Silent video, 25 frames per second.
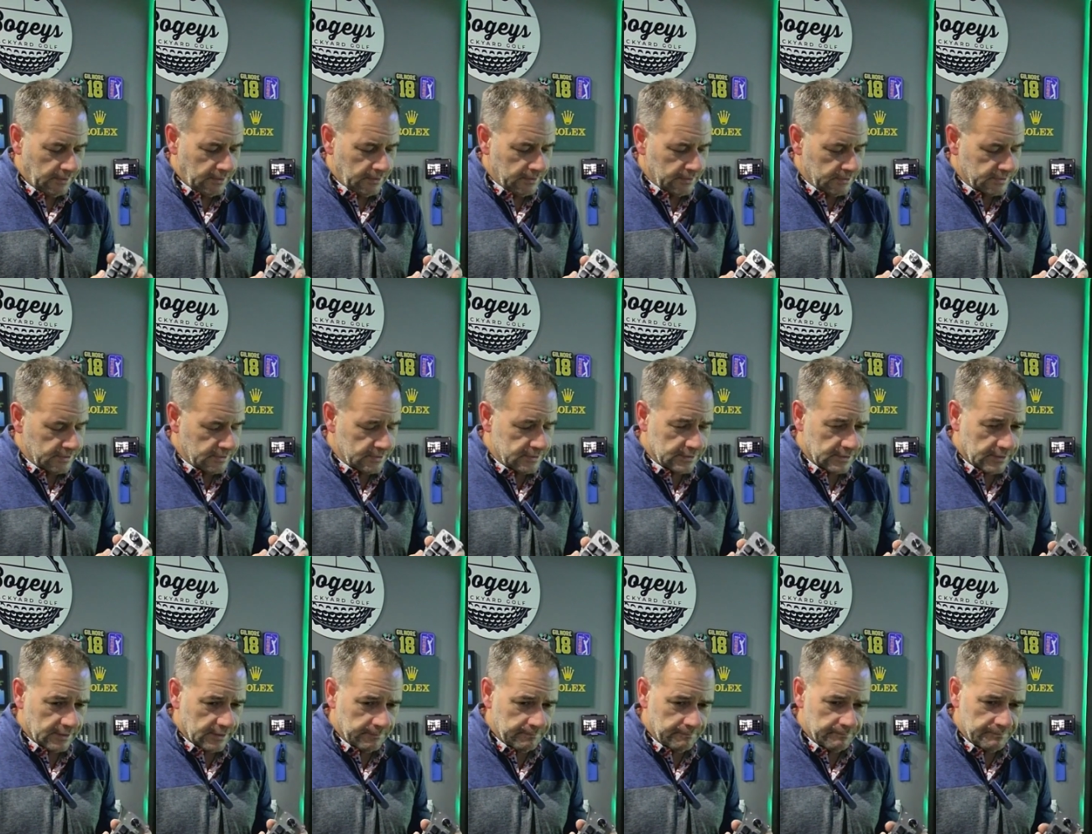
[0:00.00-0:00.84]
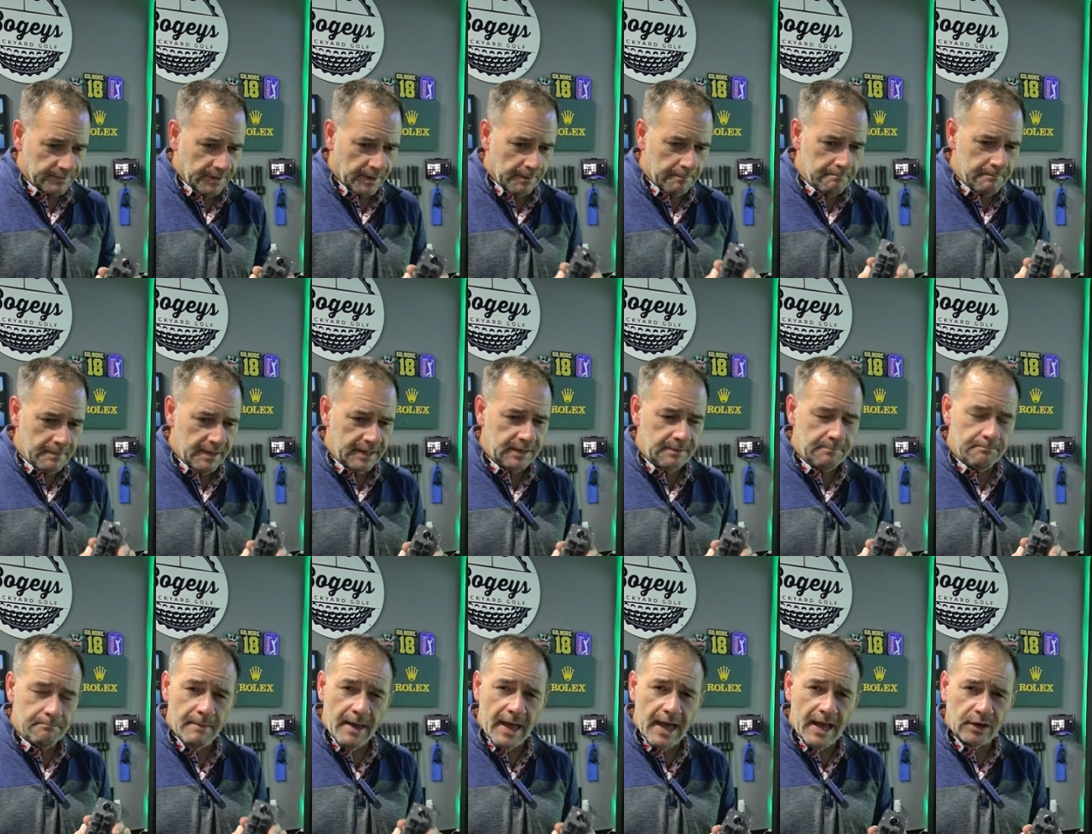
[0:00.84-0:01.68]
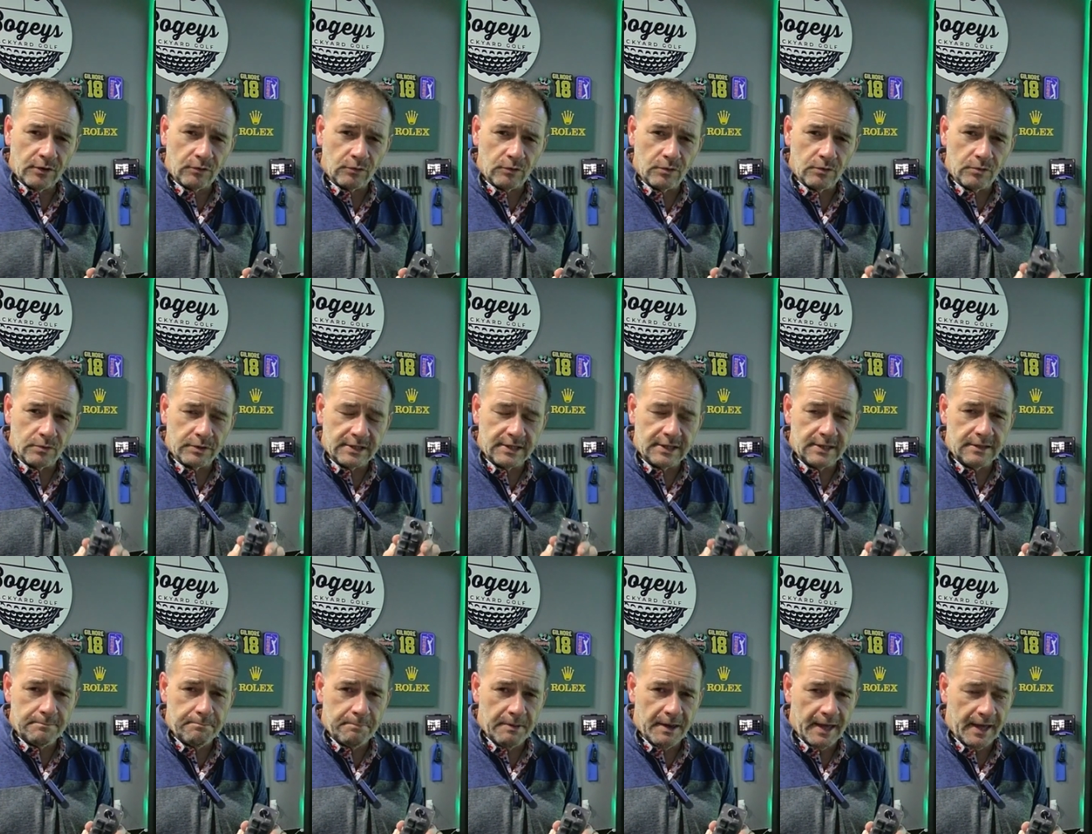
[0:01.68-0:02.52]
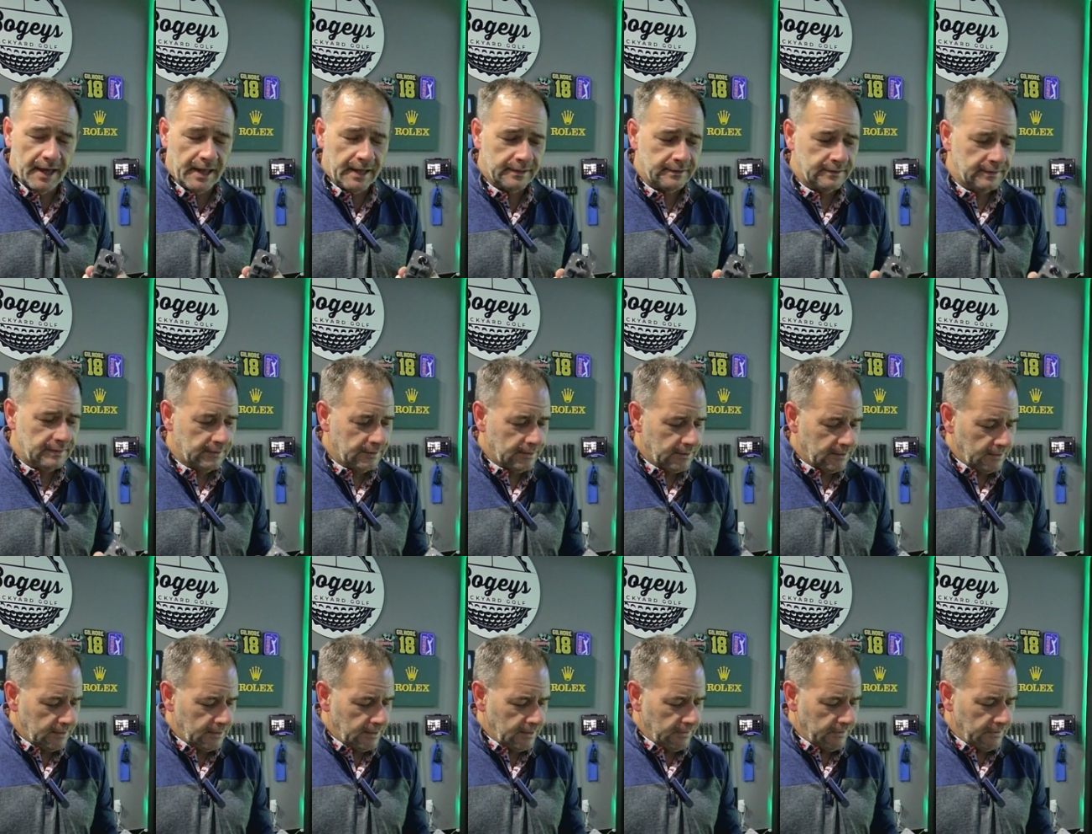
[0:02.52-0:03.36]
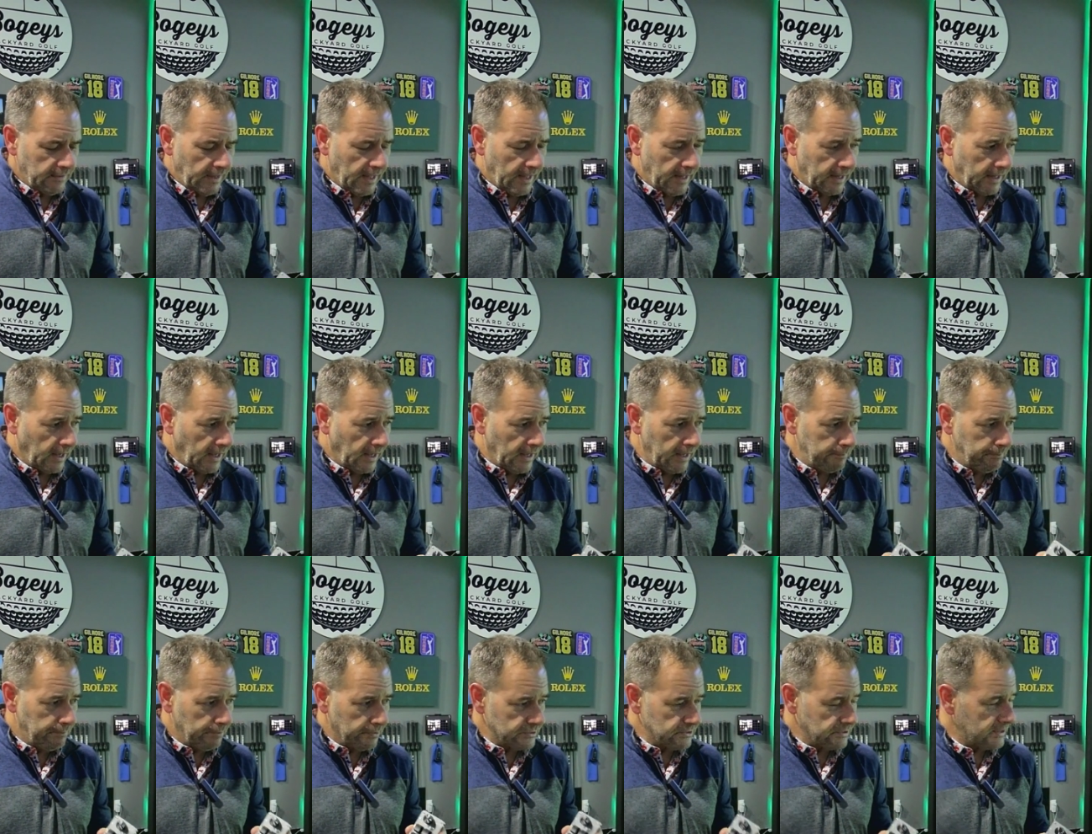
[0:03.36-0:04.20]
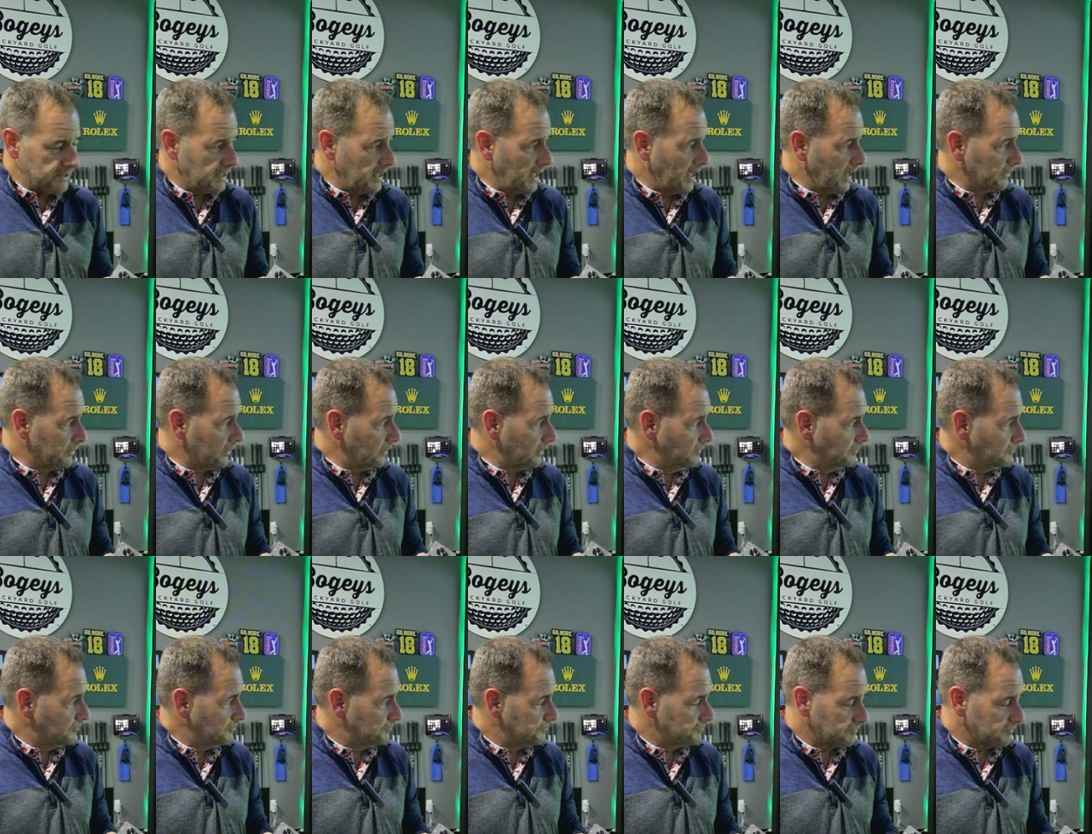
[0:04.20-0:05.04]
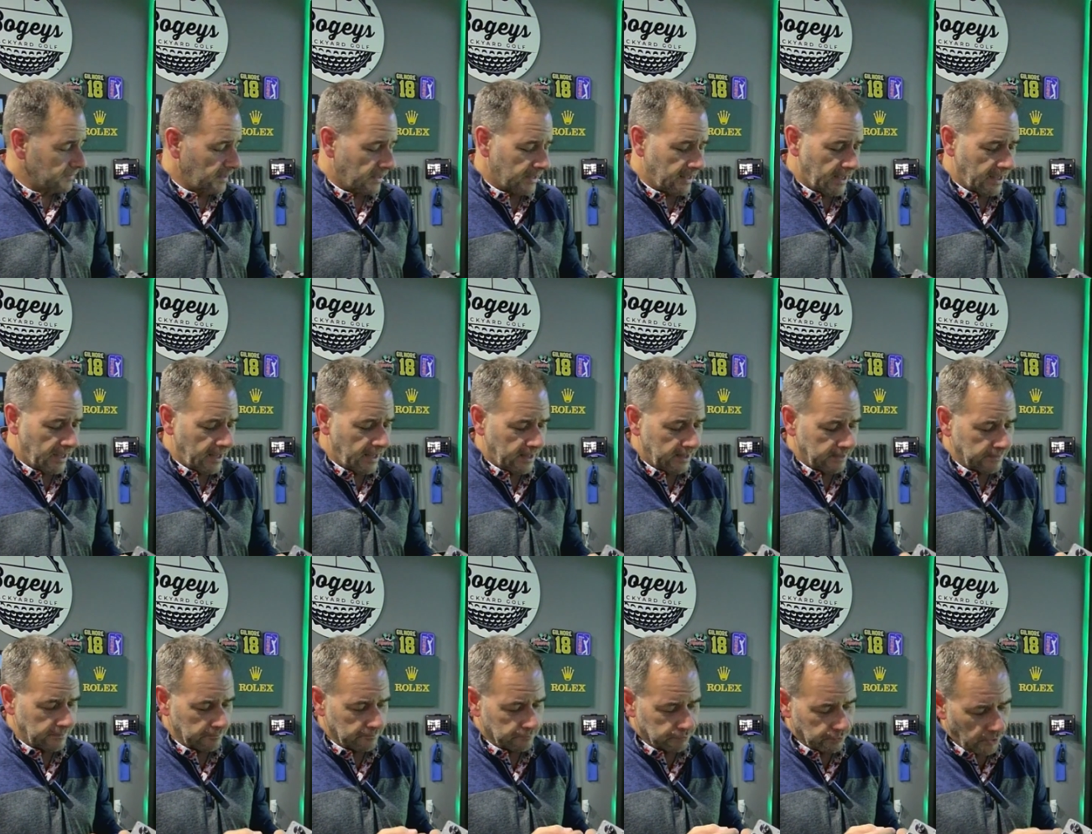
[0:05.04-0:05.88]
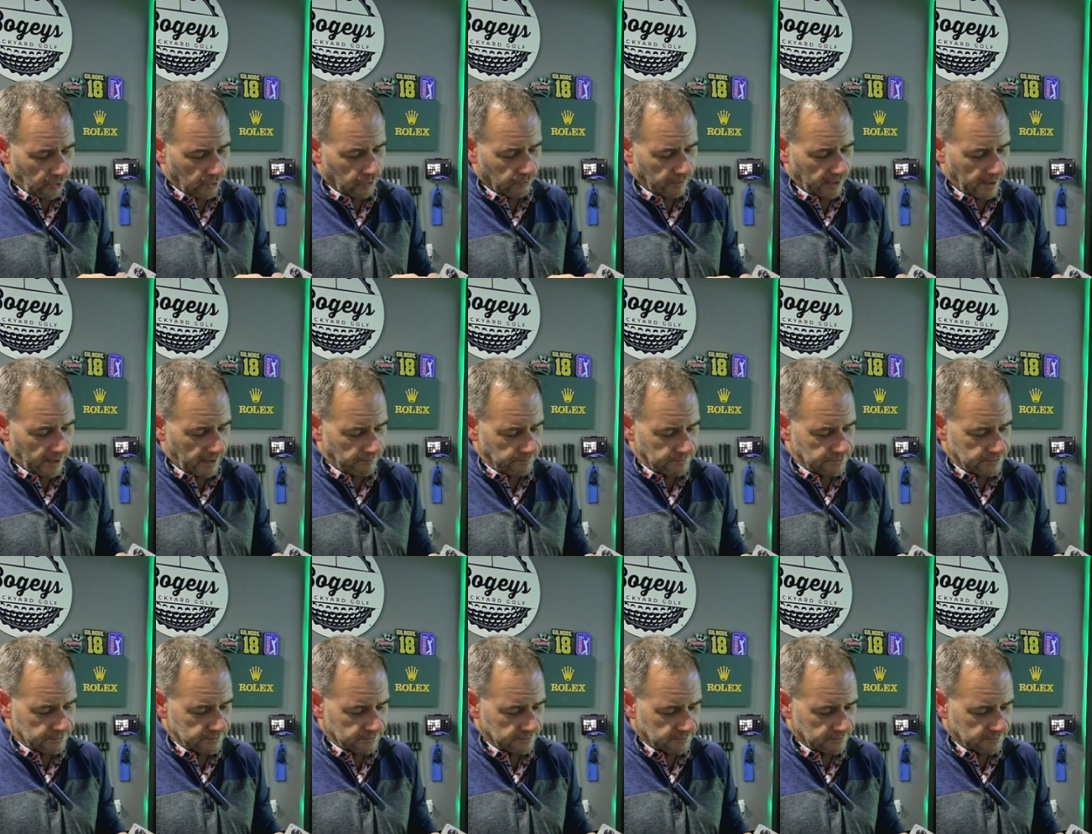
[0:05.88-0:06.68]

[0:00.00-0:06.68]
This is a, a mini macro keypad that I put together and programmed